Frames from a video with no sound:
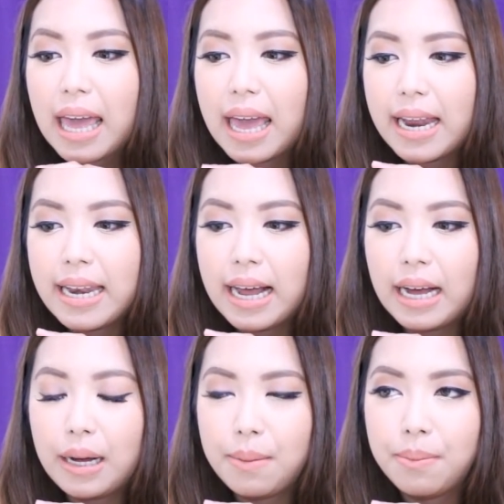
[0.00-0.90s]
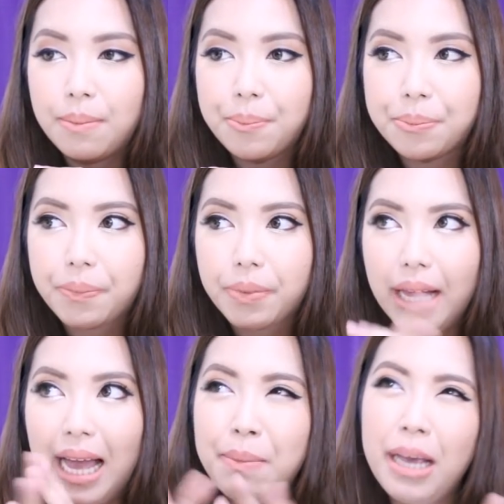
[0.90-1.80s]
And
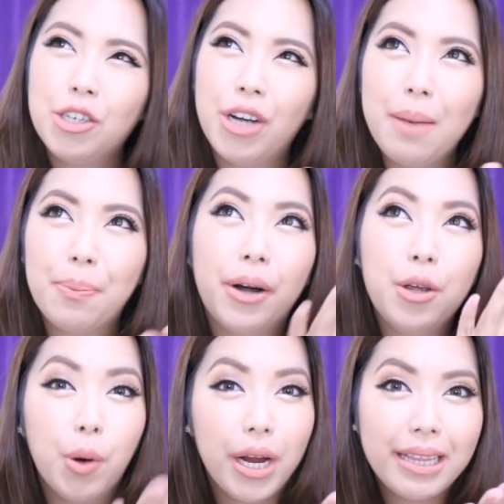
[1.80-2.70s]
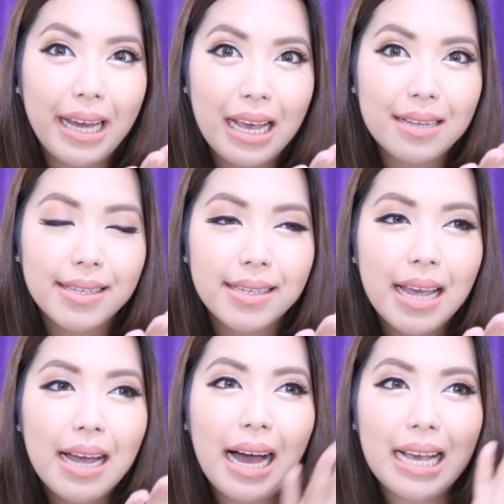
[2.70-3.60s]
I make sure I prioritize.